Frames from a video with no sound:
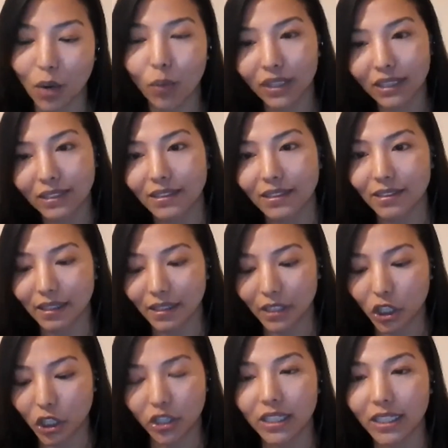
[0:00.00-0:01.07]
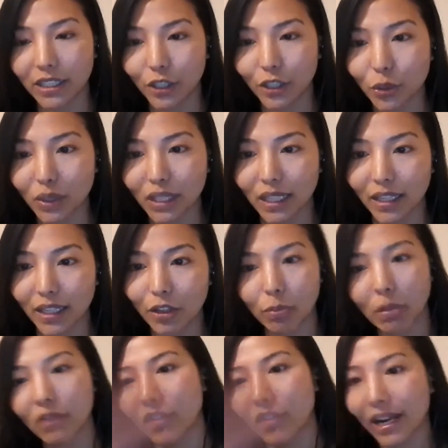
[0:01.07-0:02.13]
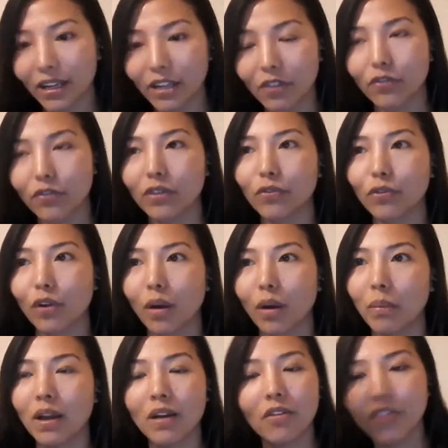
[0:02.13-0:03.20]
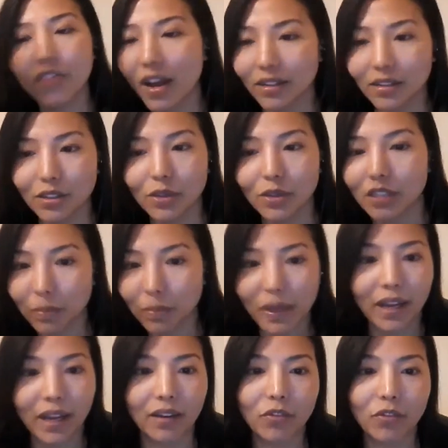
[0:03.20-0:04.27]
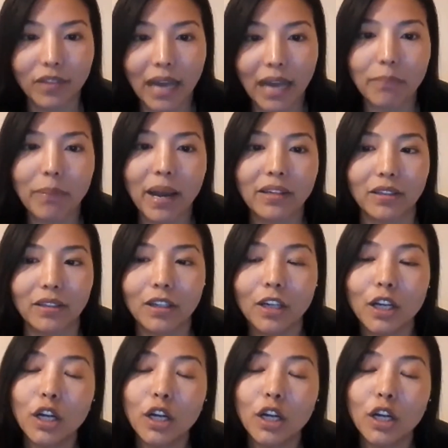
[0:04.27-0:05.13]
What is here in the UK could be very different from France or Spain for that matter.